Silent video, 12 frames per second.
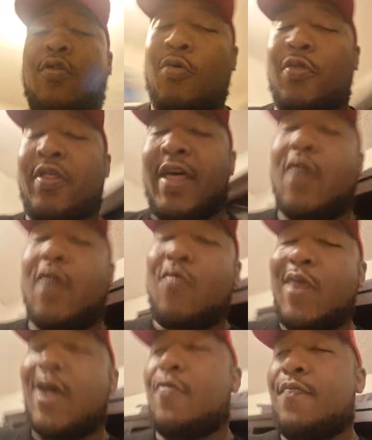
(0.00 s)
that
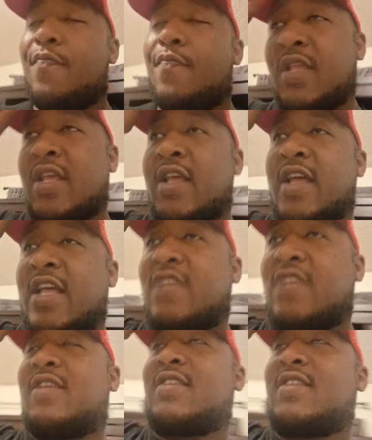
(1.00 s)
route is for
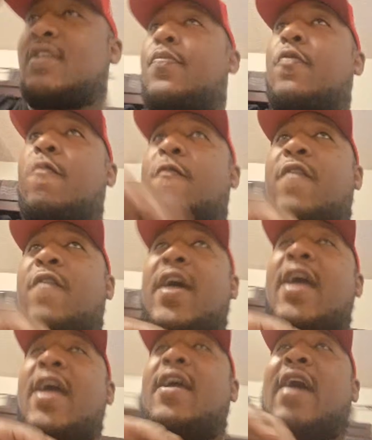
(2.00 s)
the simple
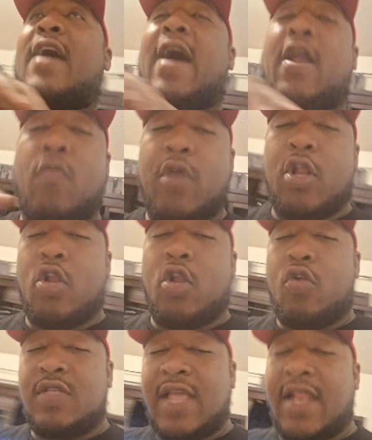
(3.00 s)
fact that I don't want to
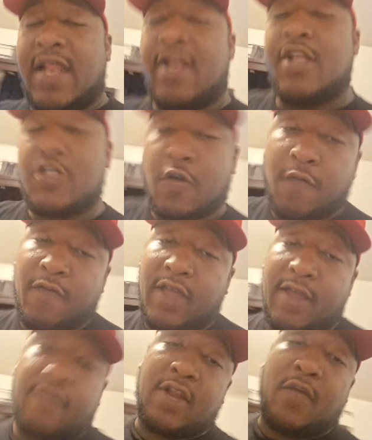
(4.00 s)
lose that initial
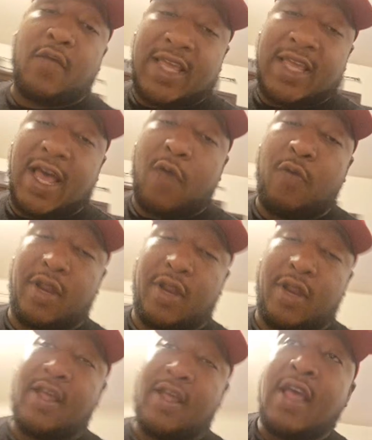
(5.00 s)
flavor that we got
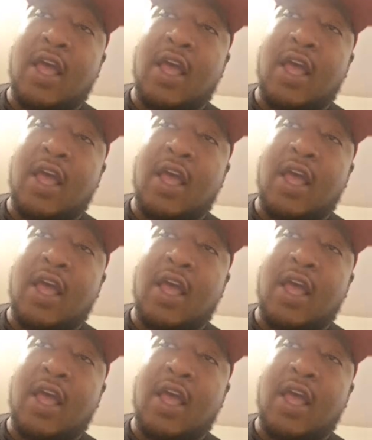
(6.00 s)
with it.